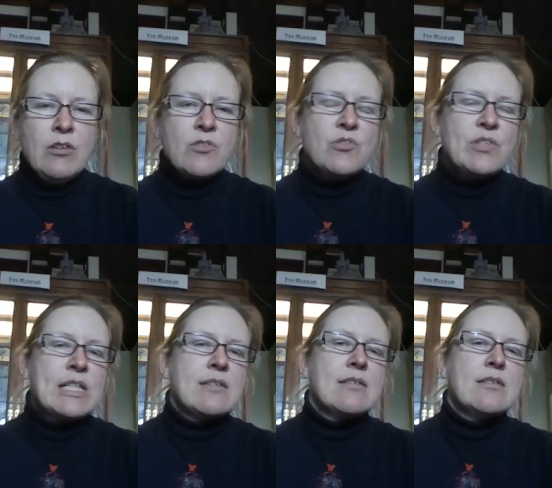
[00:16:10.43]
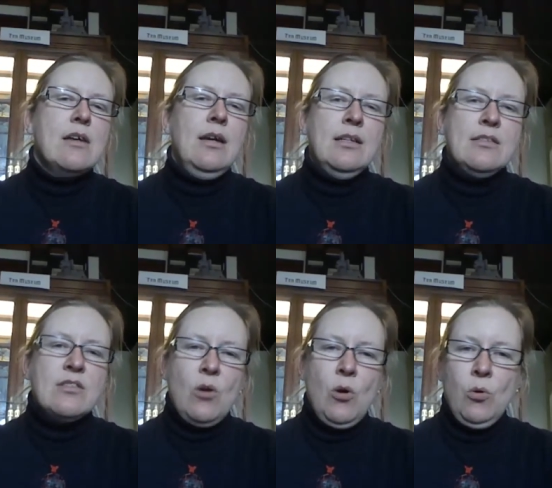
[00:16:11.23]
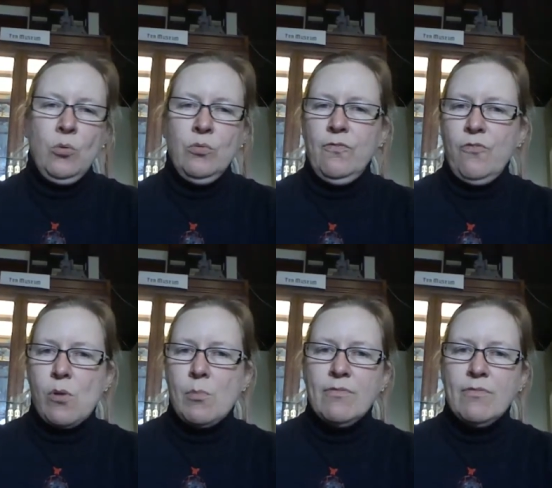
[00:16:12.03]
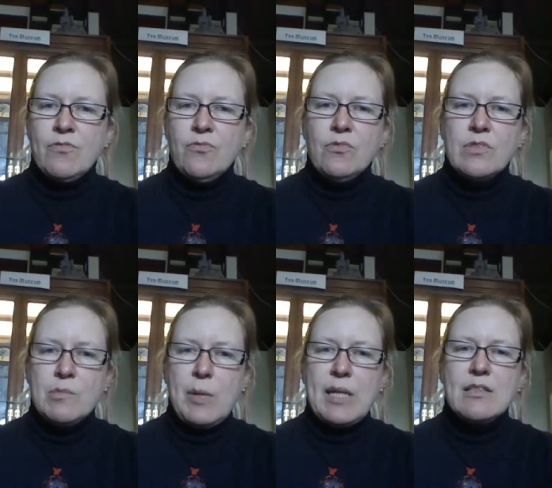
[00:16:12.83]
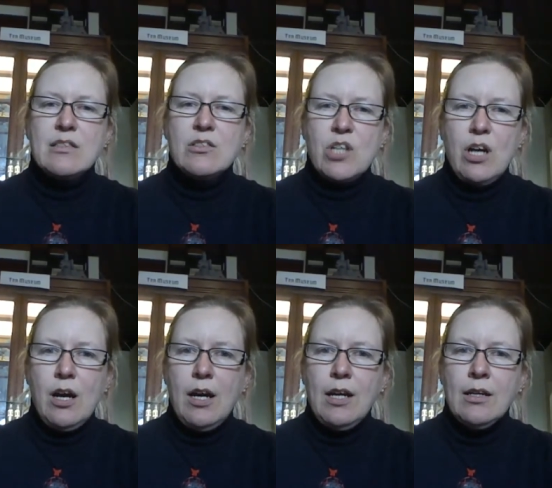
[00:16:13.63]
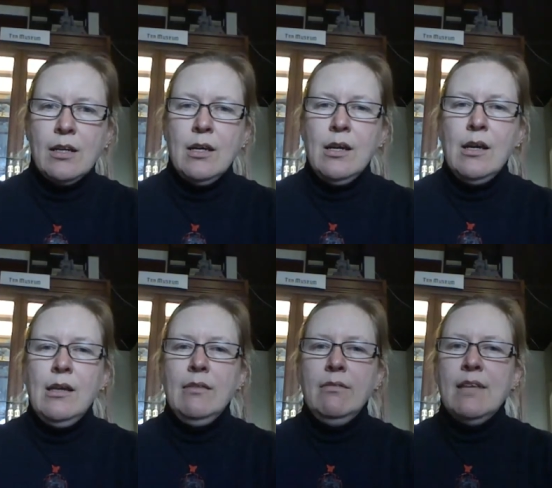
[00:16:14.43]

also drinks its own form of spice chai. Right.